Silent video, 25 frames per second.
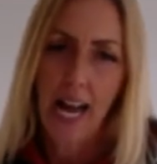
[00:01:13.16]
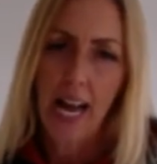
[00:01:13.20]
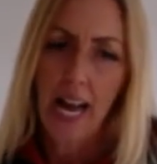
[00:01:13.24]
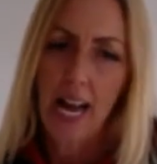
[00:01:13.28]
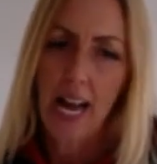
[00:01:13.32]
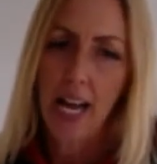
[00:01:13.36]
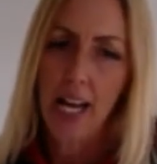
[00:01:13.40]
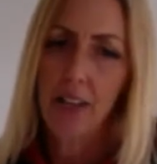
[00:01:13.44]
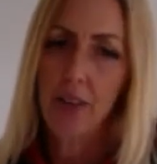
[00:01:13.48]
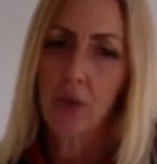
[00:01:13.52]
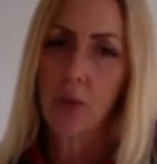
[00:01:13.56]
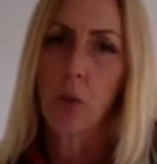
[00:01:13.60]

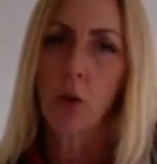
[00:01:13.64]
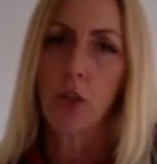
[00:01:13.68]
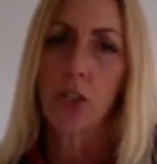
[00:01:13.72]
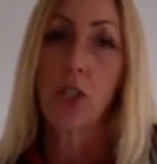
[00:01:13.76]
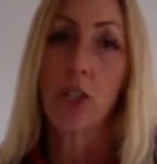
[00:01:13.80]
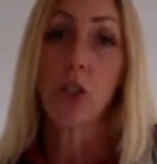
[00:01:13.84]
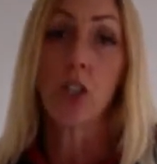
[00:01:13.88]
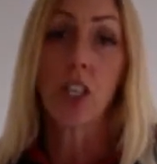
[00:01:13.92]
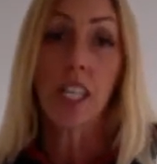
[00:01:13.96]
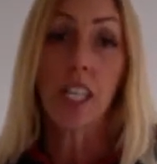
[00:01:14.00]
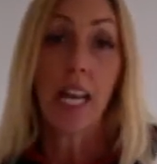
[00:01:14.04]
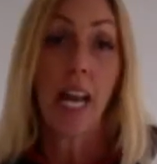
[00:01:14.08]
And what
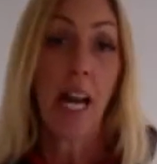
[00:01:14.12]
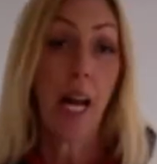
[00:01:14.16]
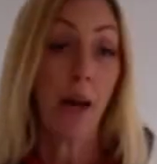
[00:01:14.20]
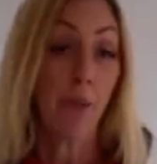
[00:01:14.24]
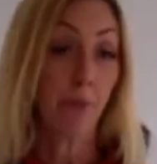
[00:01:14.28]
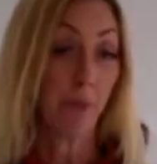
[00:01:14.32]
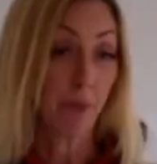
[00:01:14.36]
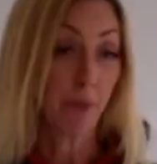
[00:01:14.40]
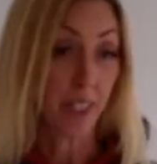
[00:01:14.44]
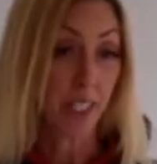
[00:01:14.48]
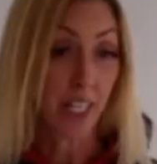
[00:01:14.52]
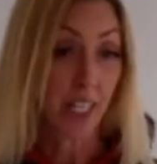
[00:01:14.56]
usually
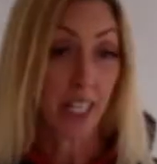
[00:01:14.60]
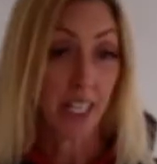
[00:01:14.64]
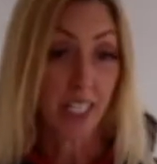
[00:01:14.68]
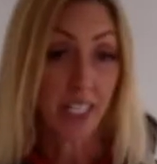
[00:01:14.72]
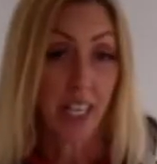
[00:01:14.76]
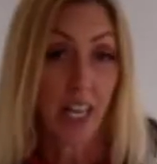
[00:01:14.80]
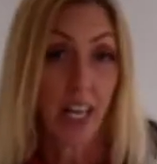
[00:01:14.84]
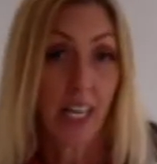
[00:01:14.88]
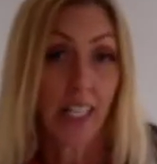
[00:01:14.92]
happens is